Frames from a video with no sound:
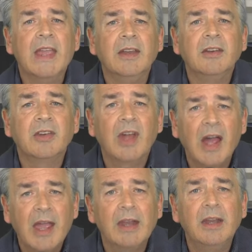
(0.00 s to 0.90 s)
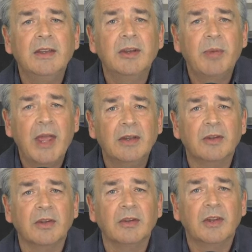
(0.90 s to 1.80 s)

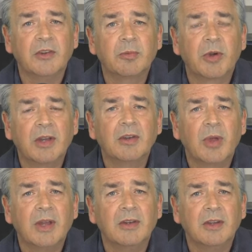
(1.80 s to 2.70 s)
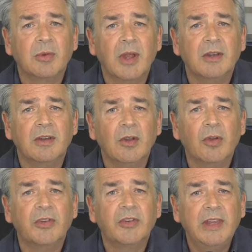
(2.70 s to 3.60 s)
dependent in spring 2020
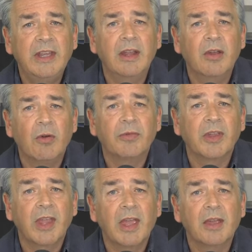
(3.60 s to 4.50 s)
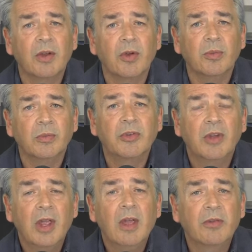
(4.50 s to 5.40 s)
on sealing off the care homes
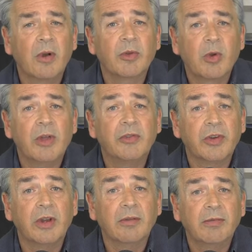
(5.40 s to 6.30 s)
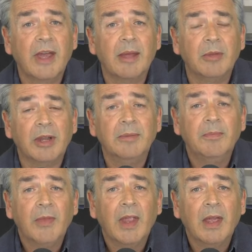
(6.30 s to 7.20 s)
from questioning family,
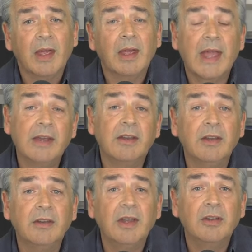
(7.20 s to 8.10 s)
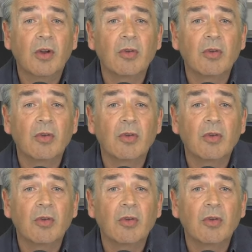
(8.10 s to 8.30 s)
and indeed